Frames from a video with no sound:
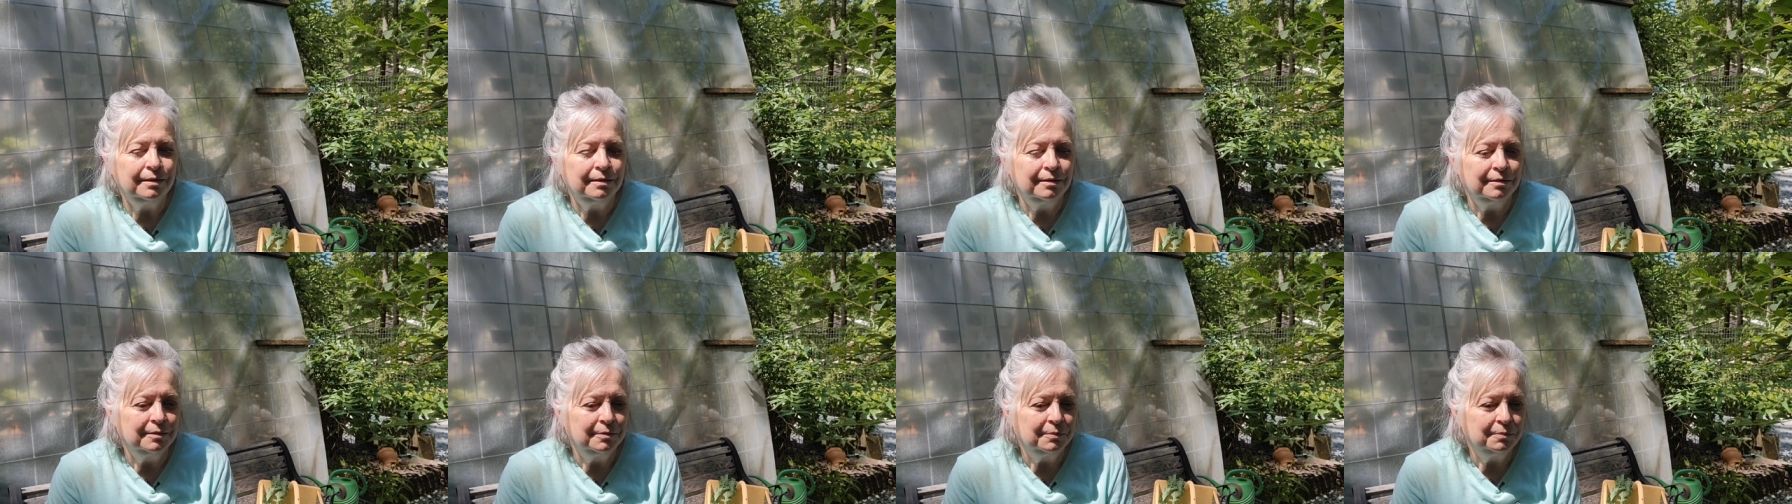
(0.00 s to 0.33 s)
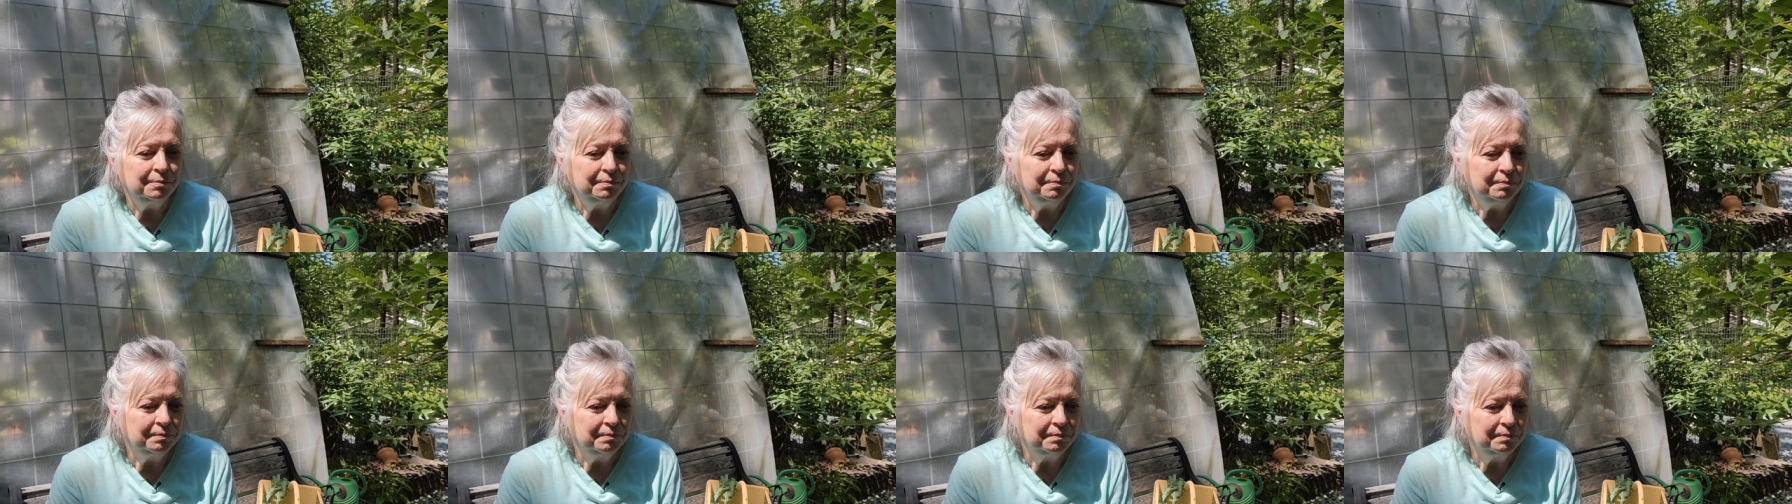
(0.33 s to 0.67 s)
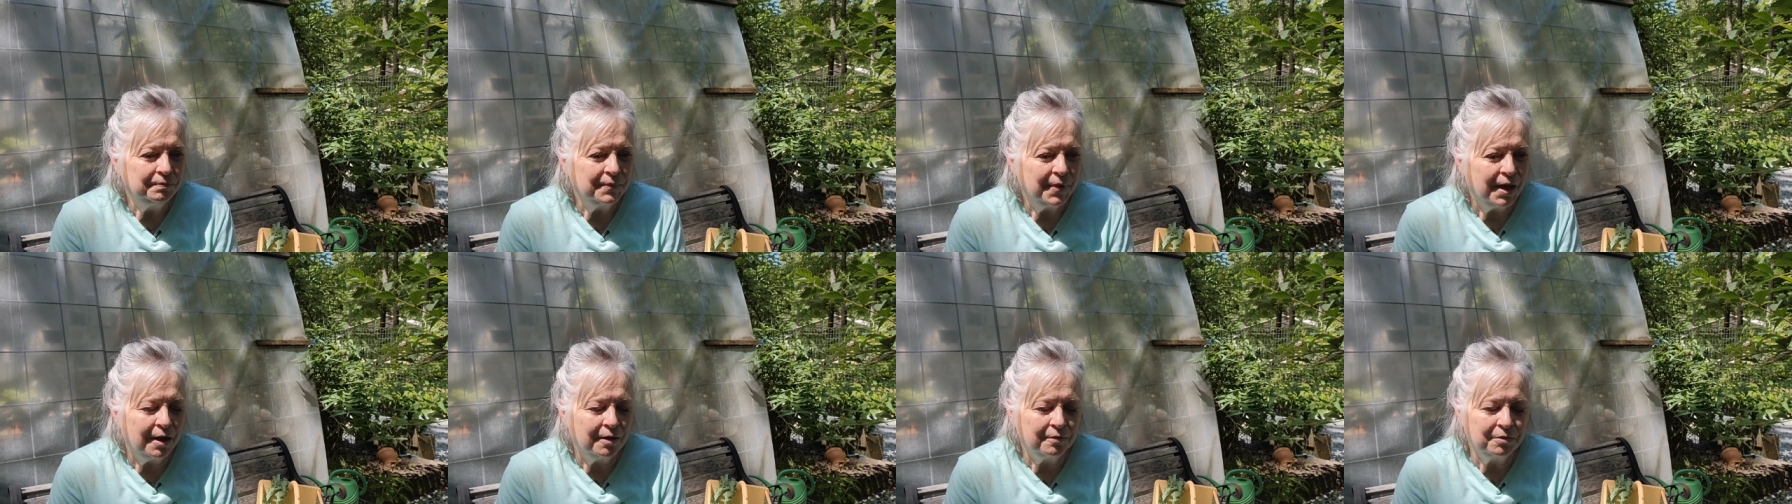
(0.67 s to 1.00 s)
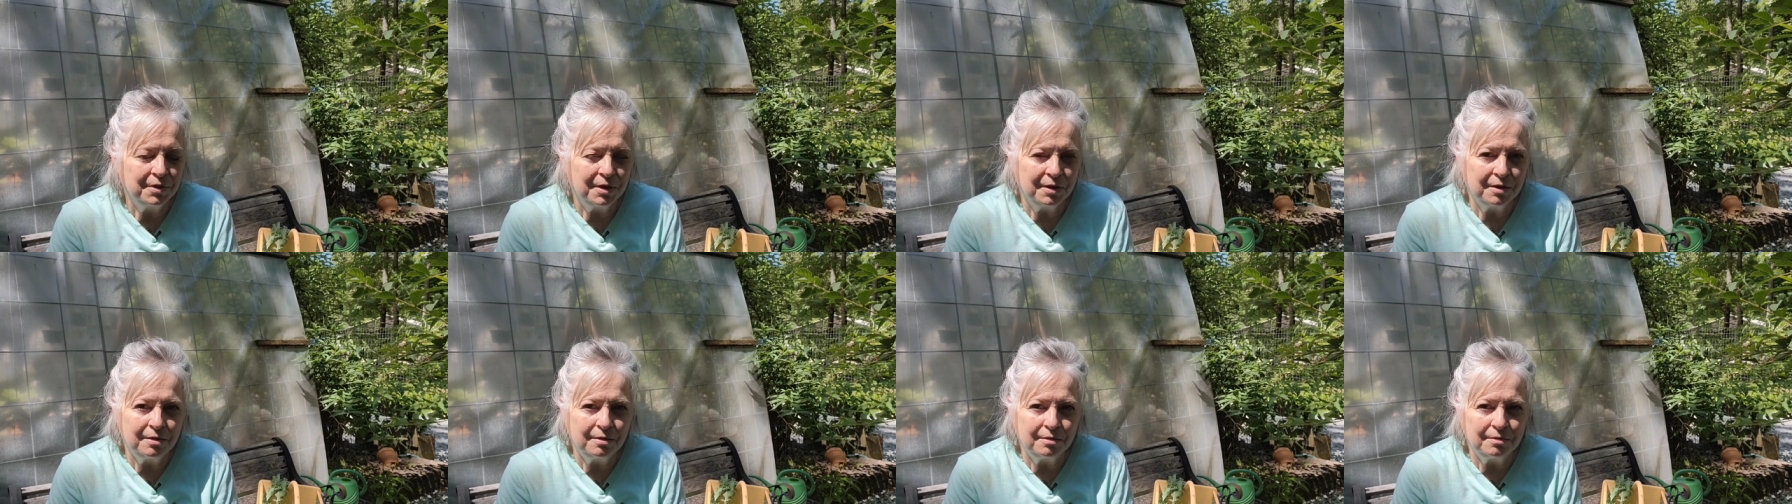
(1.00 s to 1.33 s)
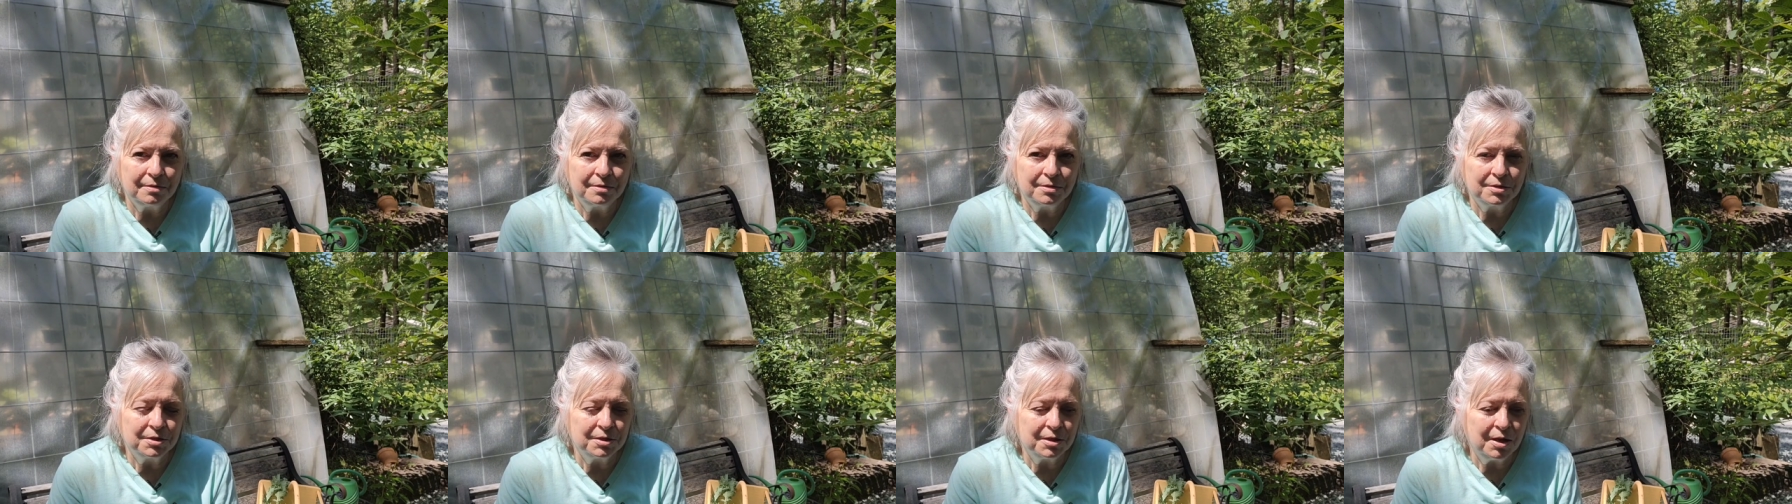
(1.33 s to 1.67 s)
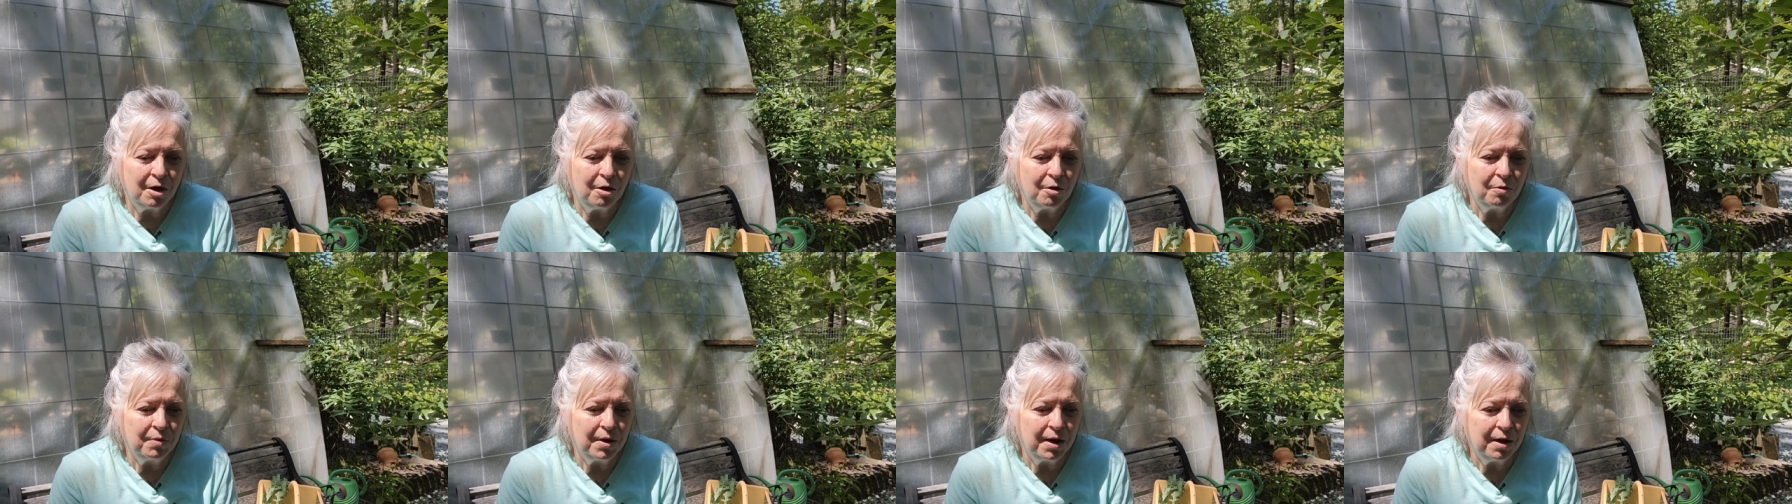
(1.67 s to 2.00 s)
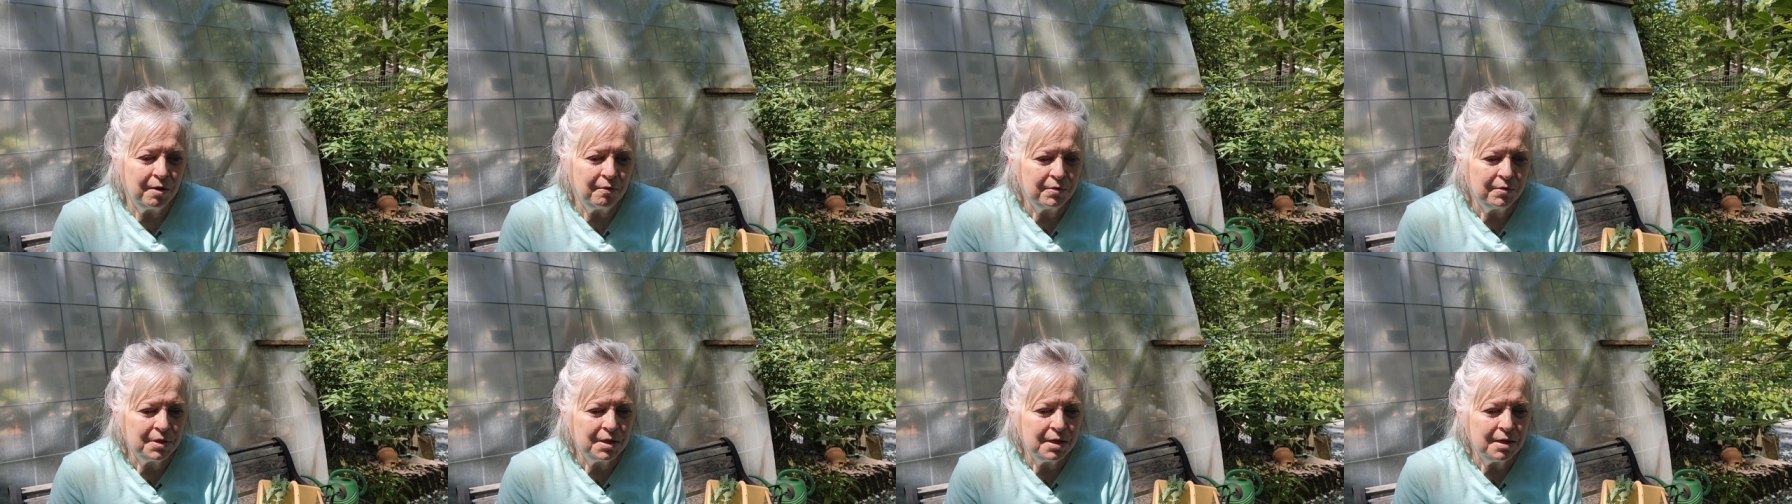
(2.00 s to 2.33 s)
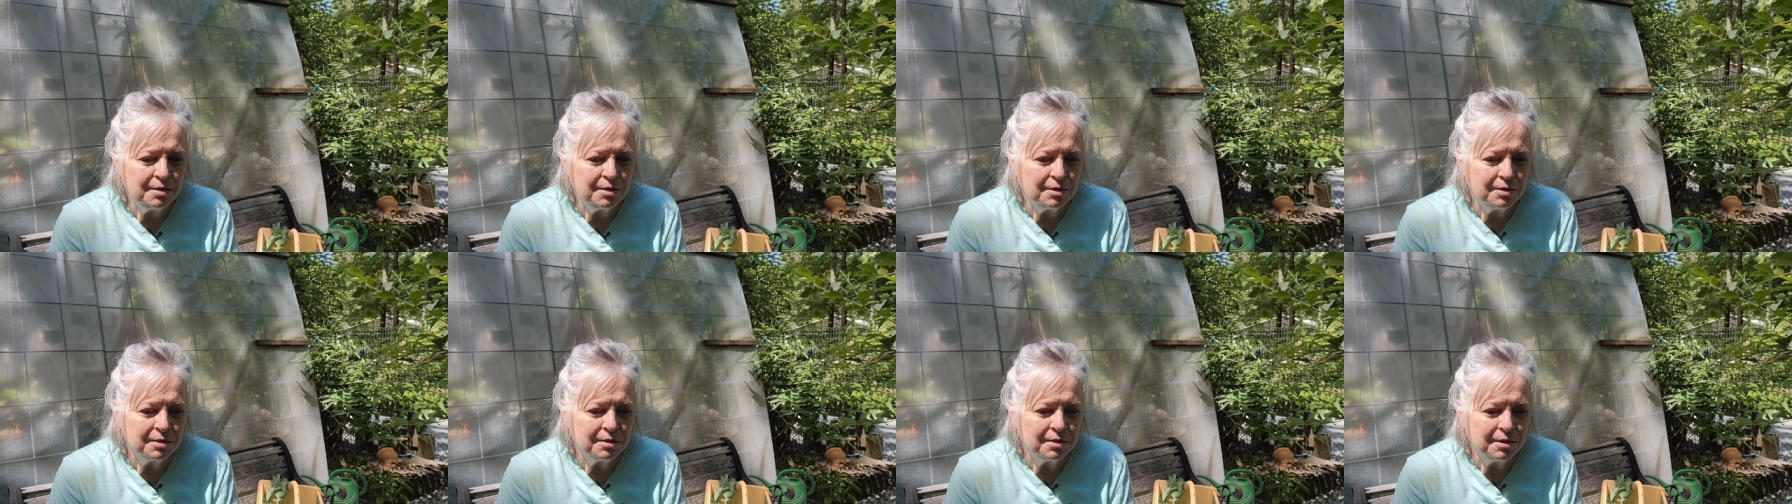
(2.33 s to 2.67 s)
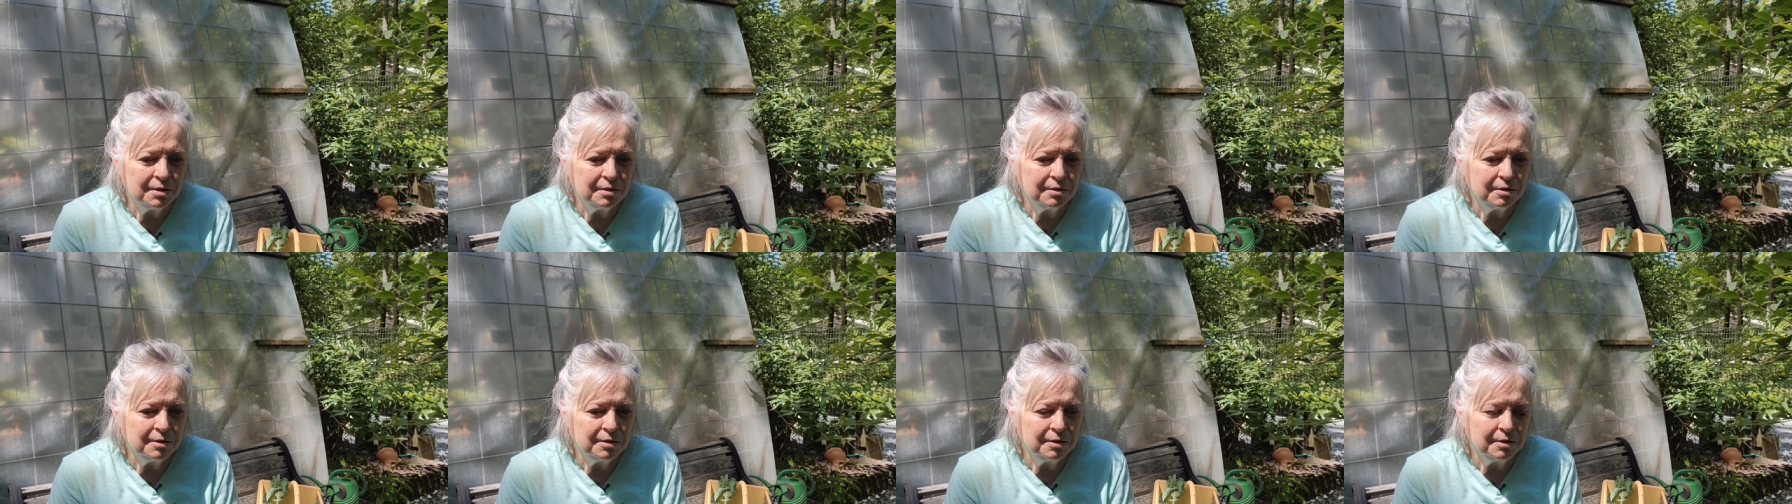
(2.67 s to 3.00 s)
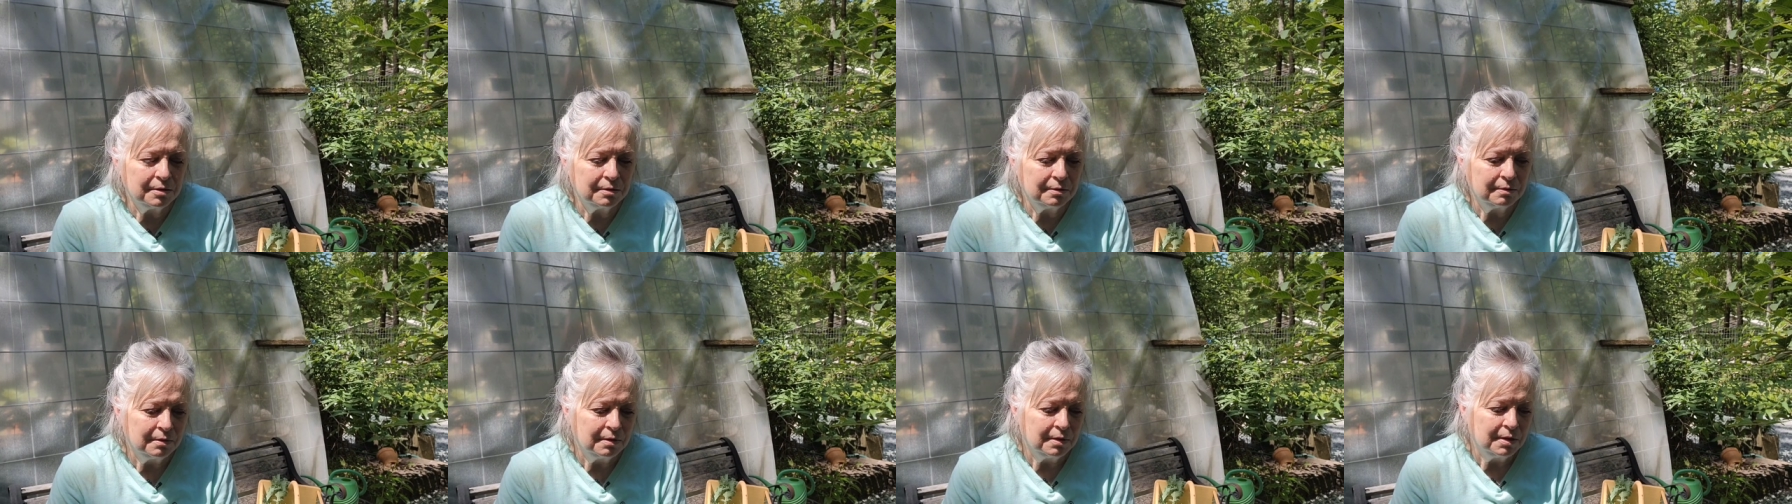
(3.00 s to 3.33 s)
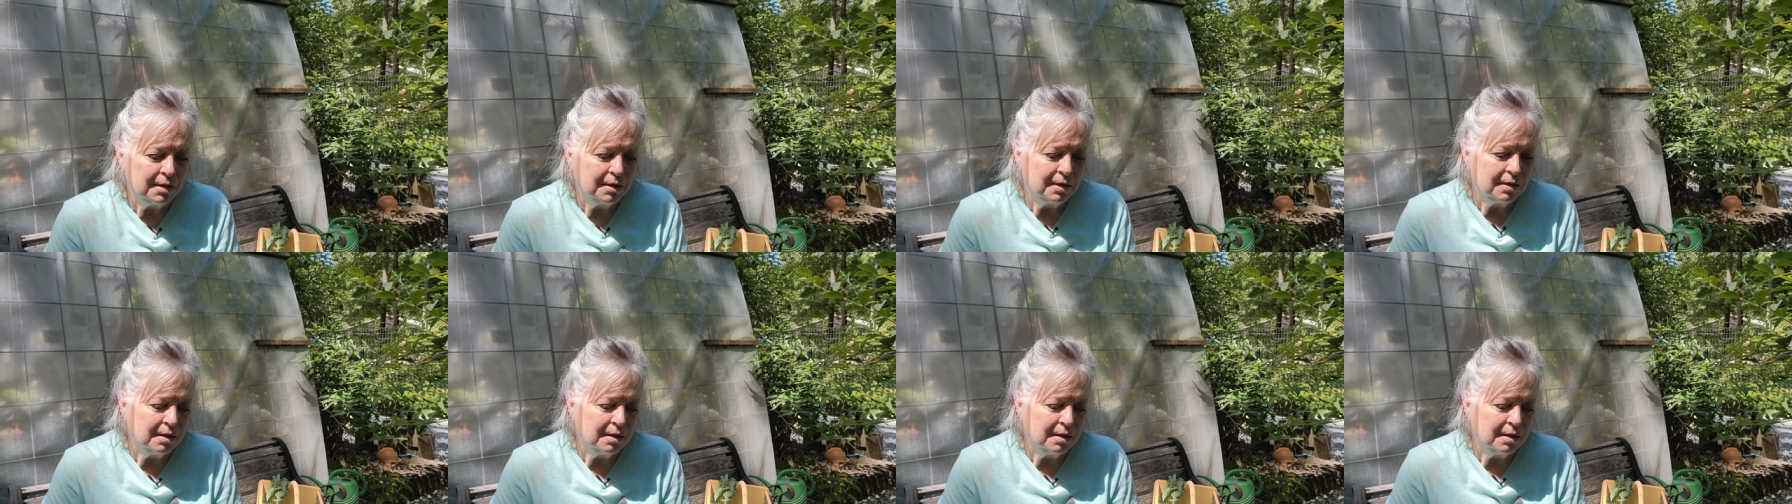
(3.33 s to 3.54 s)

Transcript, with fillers: um, out there. So everything just done good.